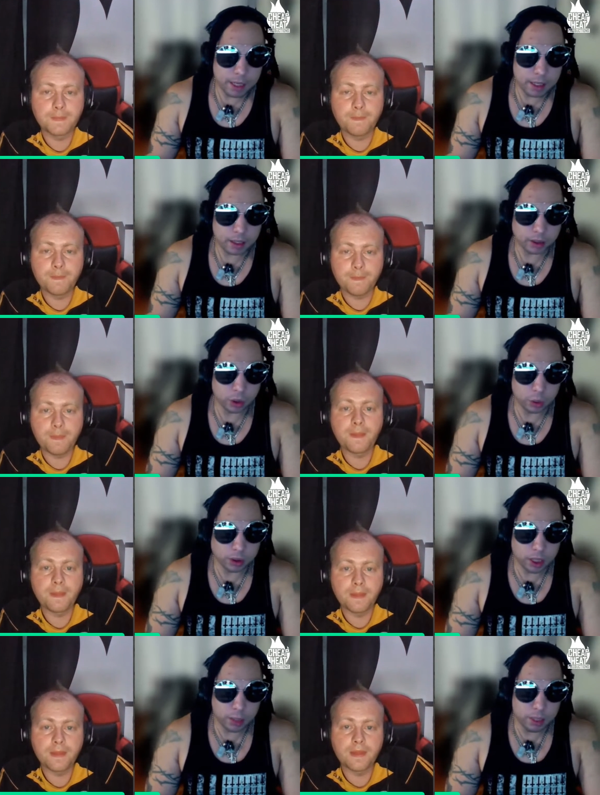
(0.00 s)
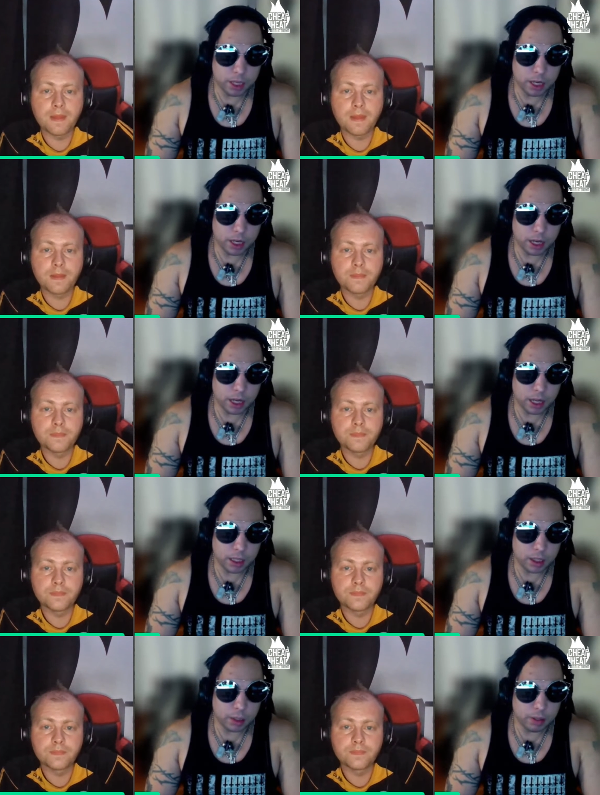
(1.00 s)
Speaker 1: there's always going to be a, a
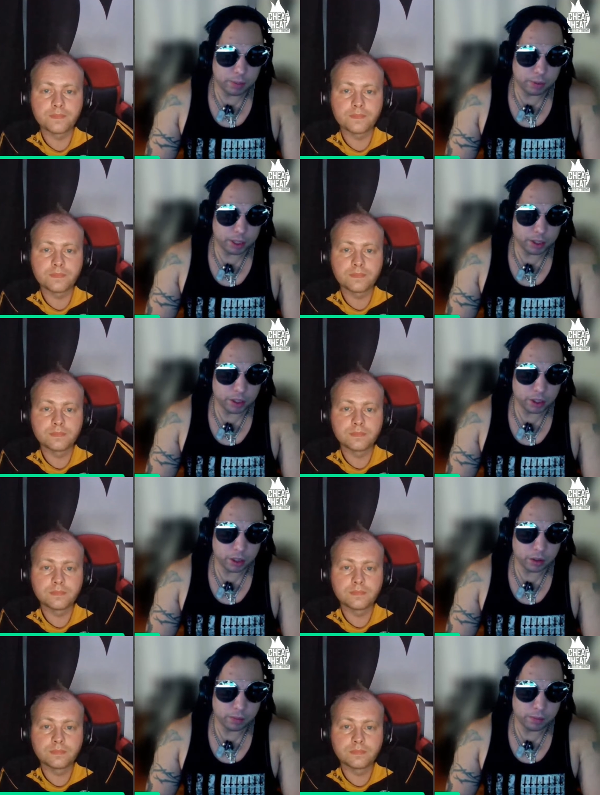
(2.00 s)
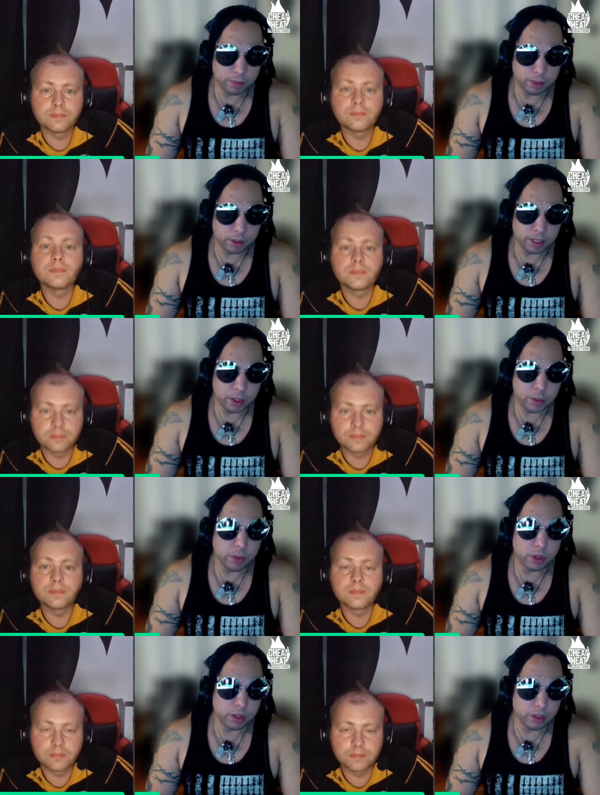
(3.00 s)
little bit of pressure but that you
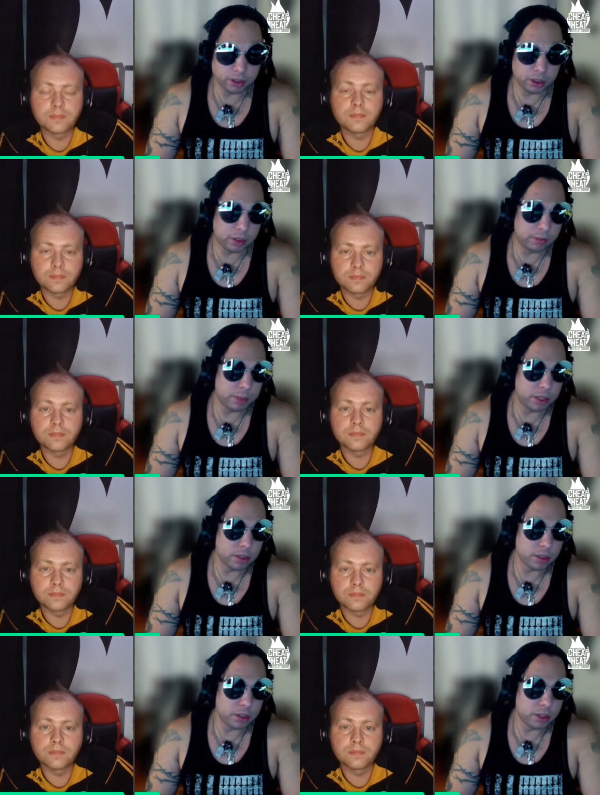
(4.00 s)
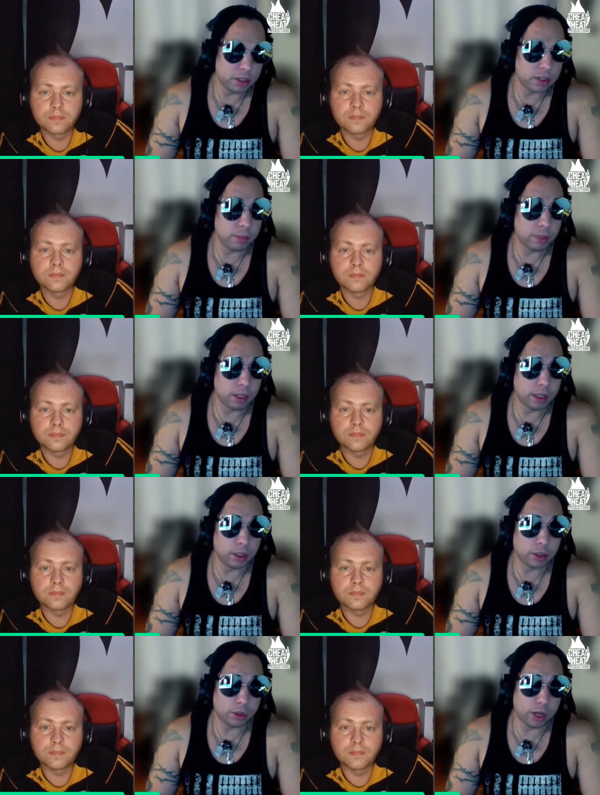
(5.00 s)
put on yourself because it's, it's something that
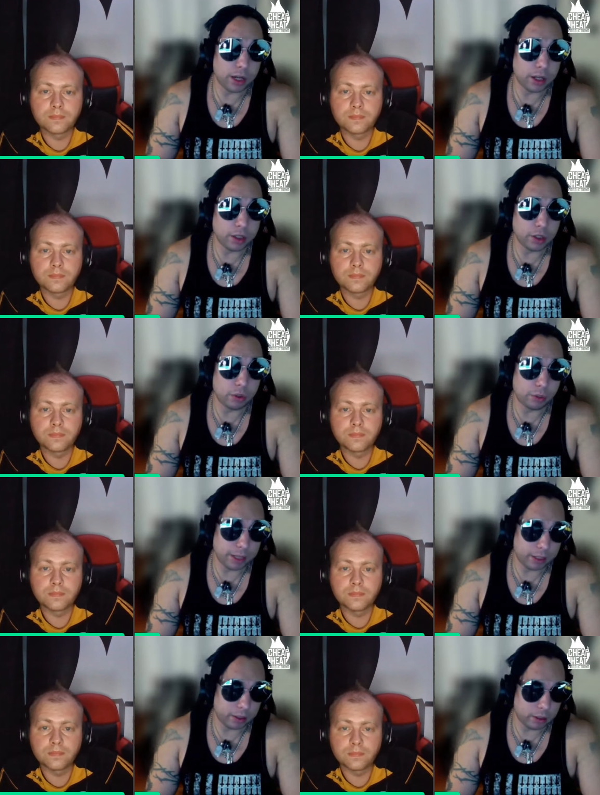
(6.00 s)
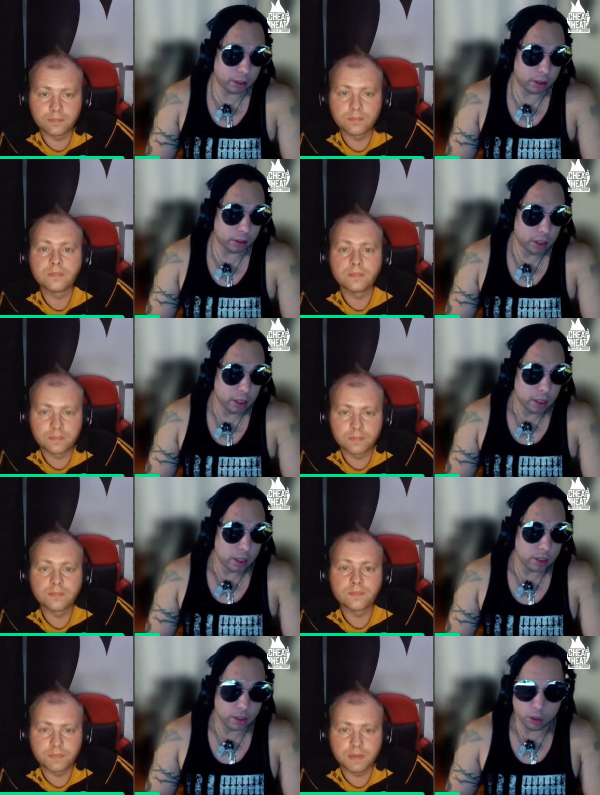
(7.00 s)
you try to do right, you know?
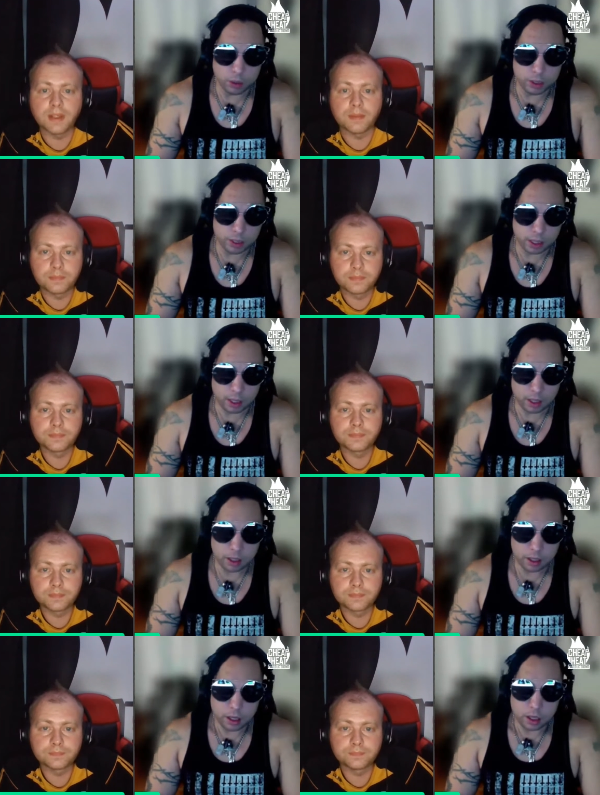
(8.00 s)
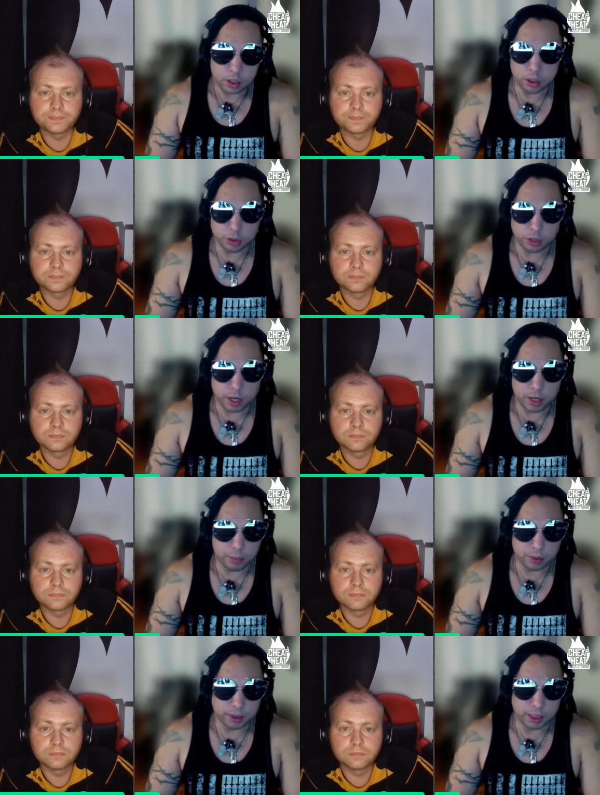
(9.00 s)
It's always yeah. Uh, you're trying to
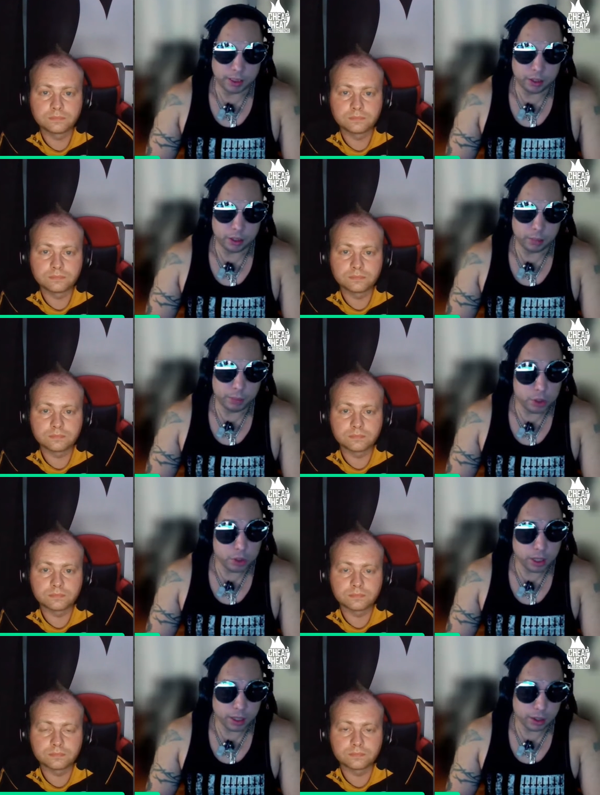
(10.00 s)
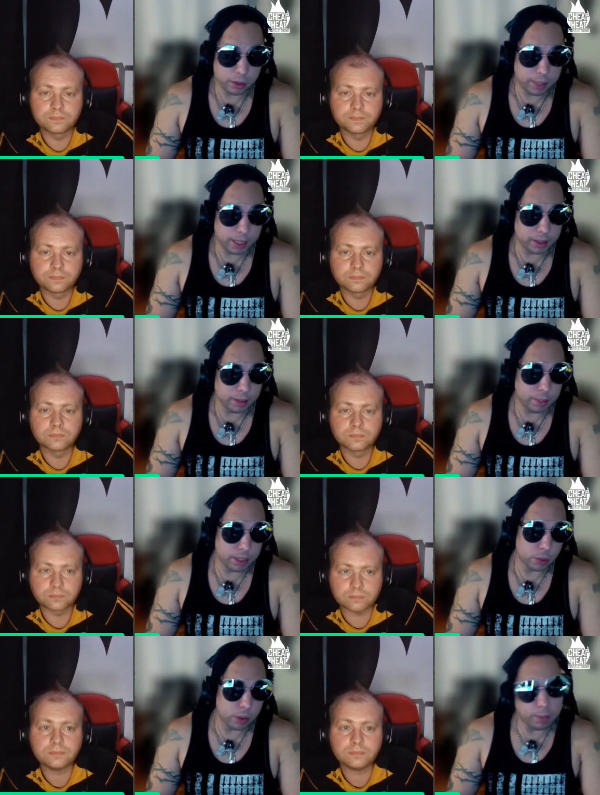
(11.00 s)
present your music and your band the
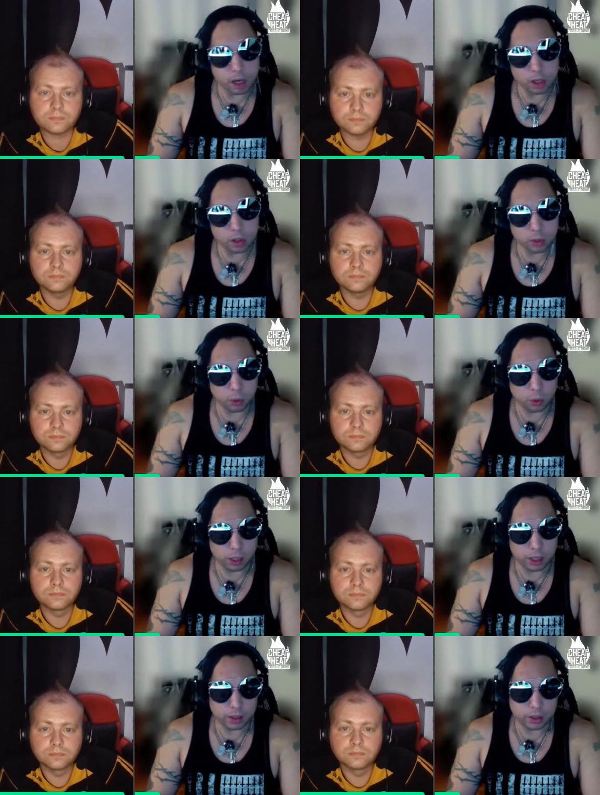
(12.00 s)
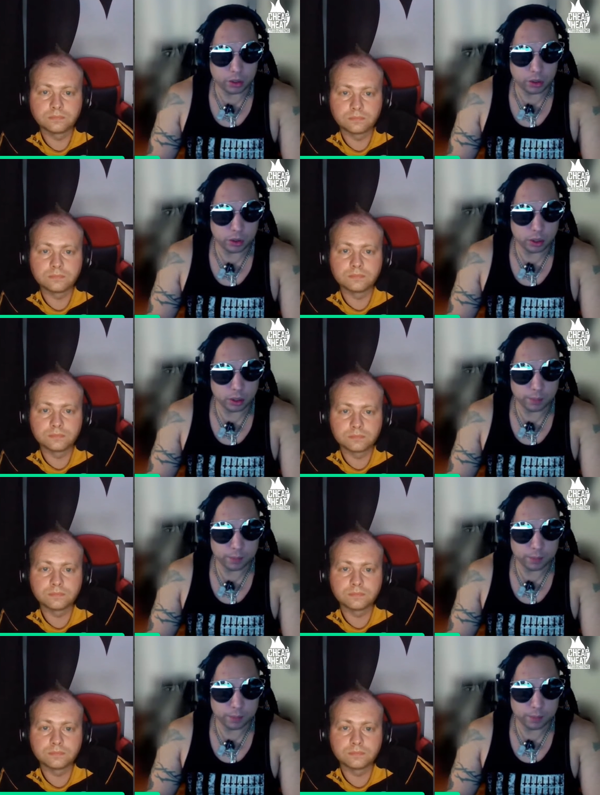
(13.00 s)
best way possible and to the um,